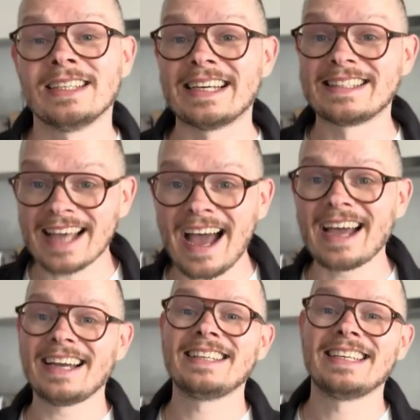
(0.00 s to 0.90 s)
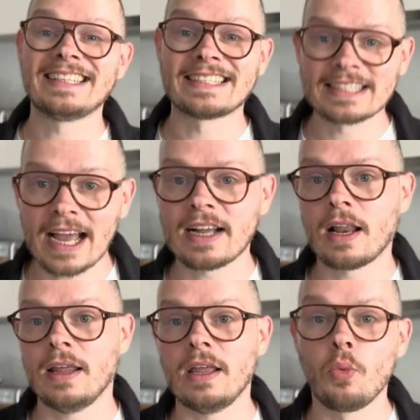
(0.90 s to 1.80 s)
And that is
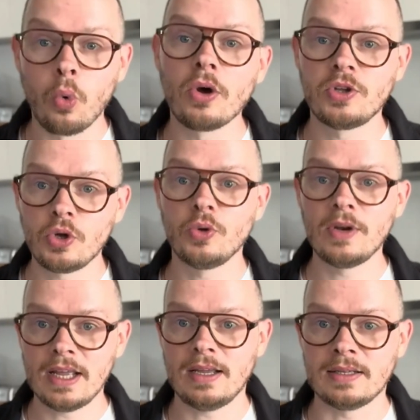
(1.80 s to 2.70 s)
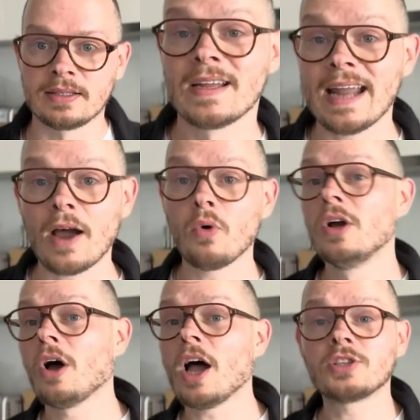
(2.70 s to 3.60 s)
exactly what you need. Now,
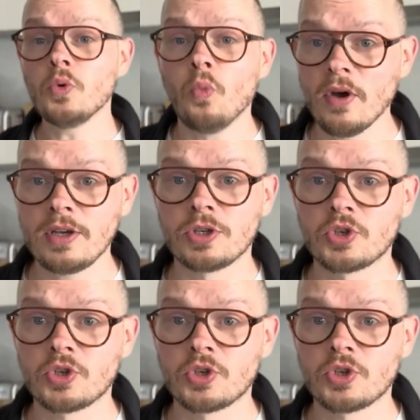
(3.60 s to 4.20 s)
I don't want you to